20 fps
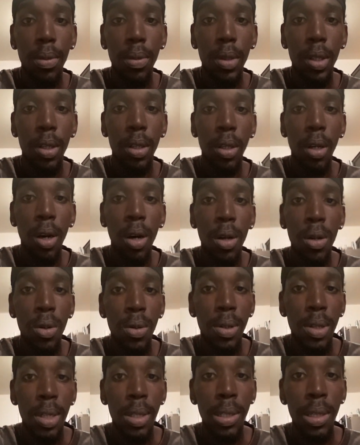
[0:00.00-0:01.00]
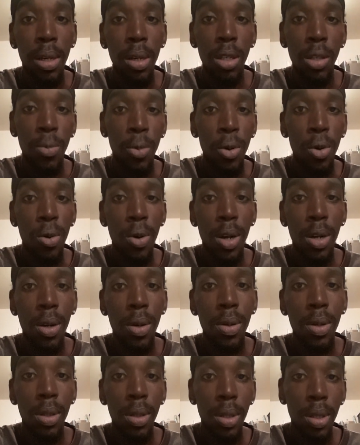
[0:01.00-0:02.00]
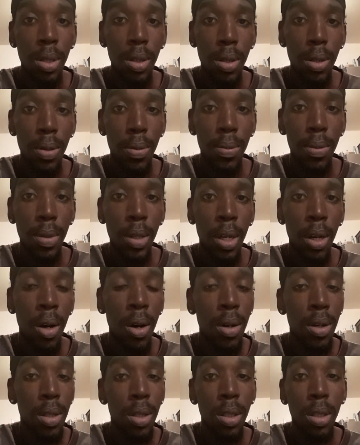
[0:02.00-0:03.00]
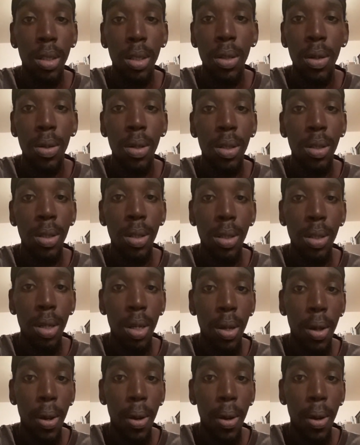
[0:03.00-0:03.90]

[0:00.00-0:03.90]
Because all those that say this program don't exist, that all this shit don't exist,